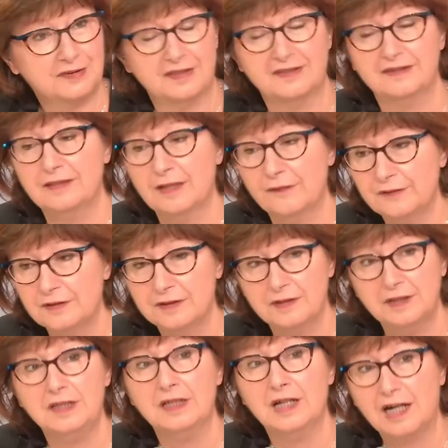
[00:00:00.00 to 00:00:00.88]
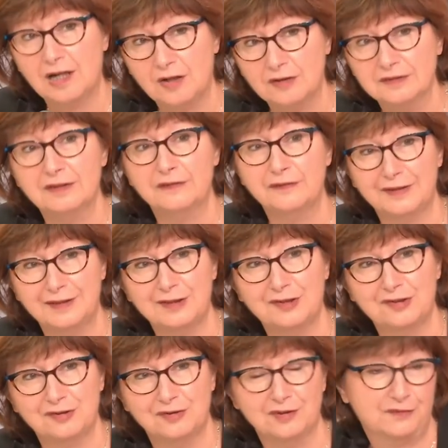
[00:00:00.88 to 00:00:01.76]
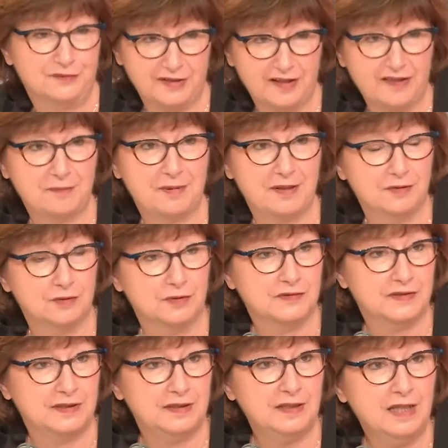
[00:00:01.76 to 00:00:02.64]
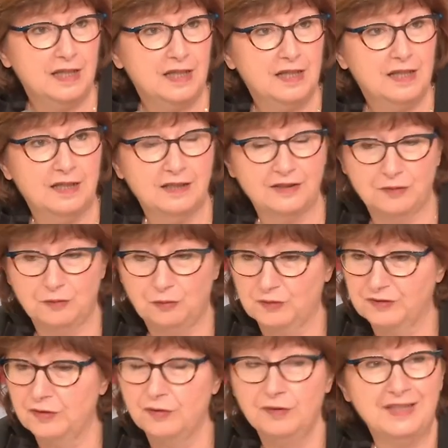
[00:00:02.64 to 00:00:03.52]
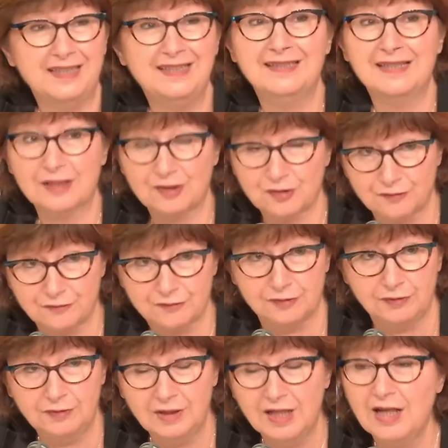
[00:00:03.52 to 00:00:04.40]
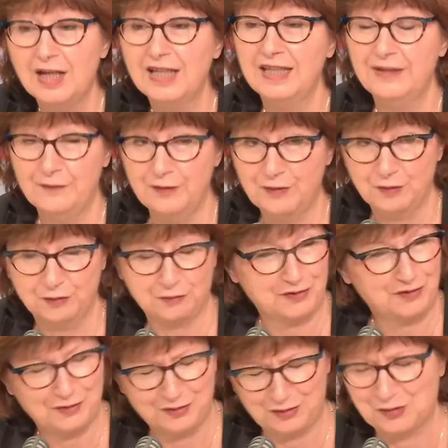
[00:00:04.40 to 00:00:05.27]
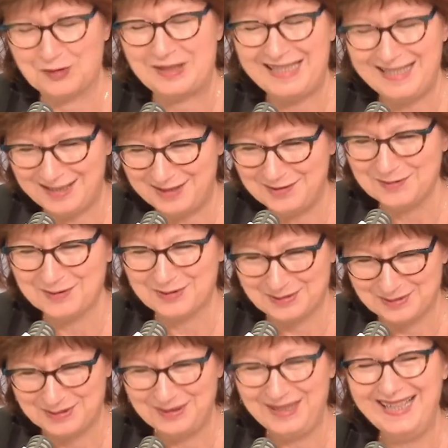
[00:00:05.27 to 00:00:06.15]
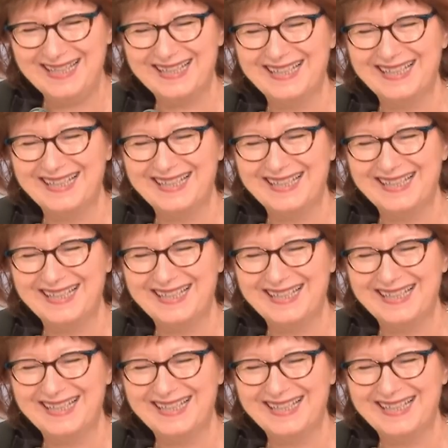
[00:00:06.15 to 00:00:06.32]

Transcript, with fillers: it is definitely our definition of death penalty. Mm -hmm. So it was only natural, even though it was not so easy at all,